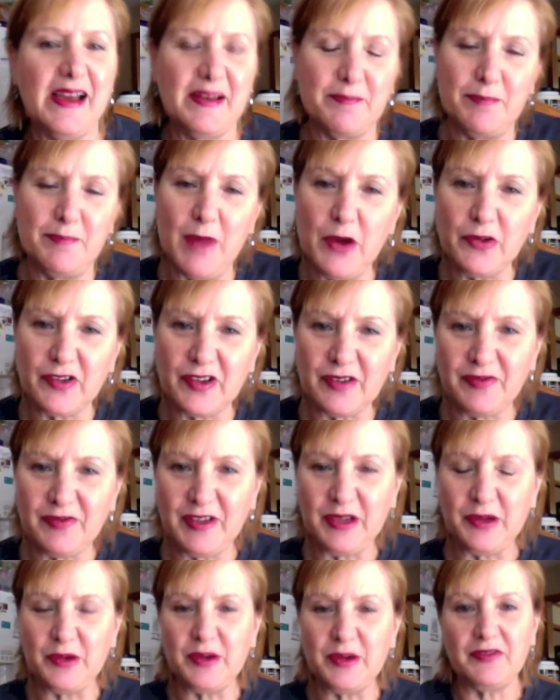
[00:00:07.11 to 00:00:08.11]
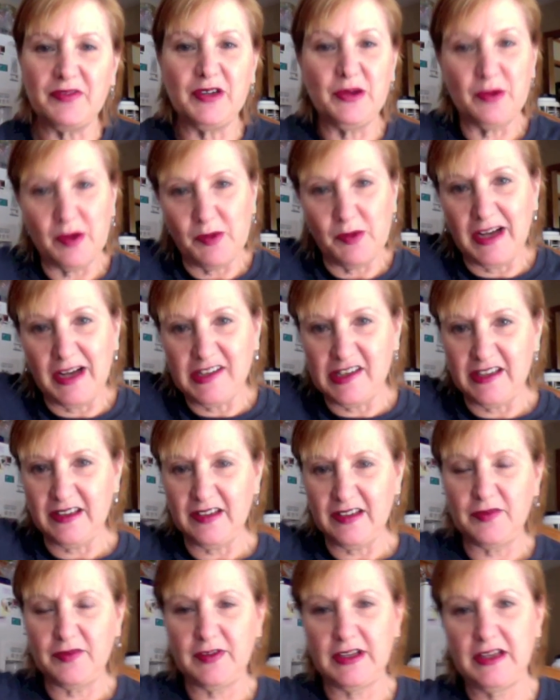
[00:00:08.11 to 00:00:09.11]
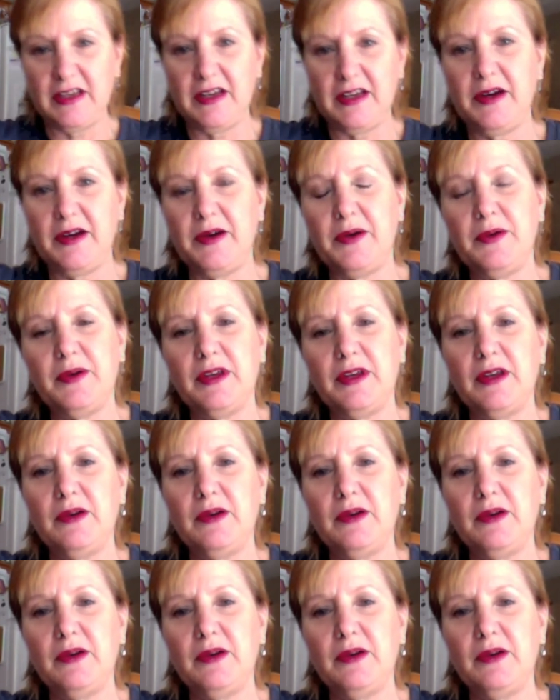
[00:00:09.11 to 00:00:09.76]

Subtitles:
Most of you, if you are watching this video,